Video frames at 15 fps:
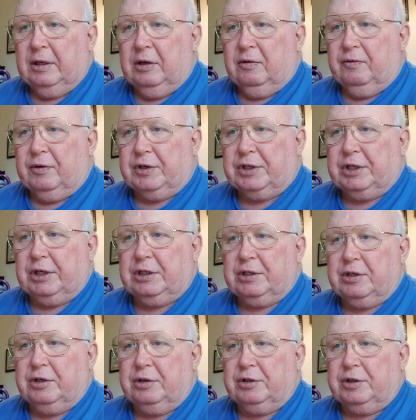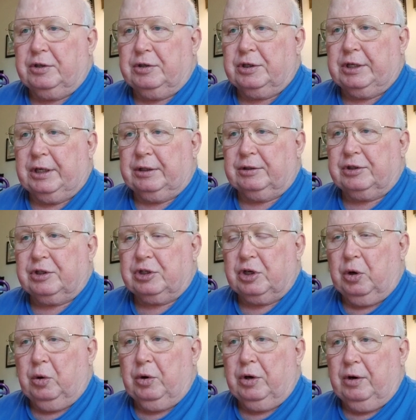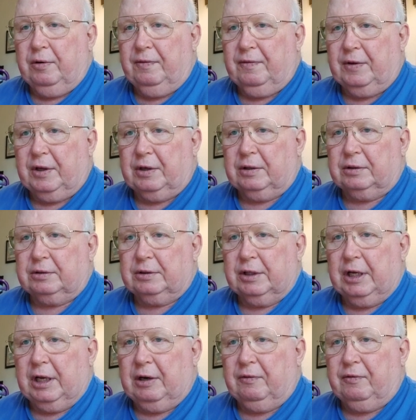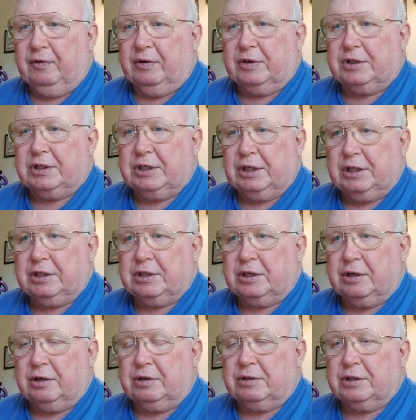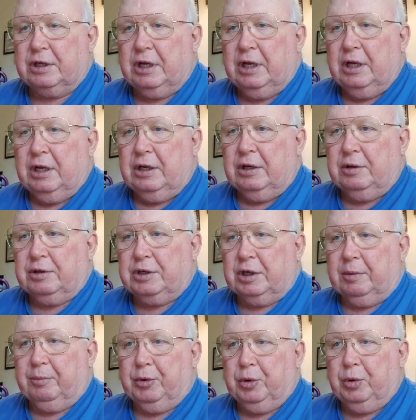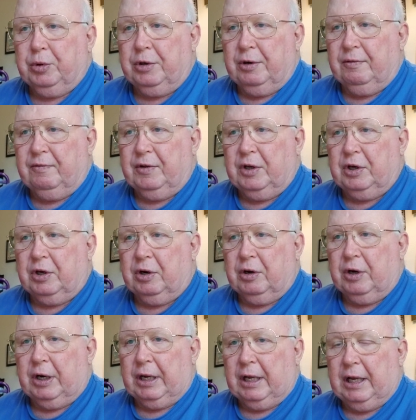For 6 years you shall sow your field, and for 6 years you shall prune your vineyard and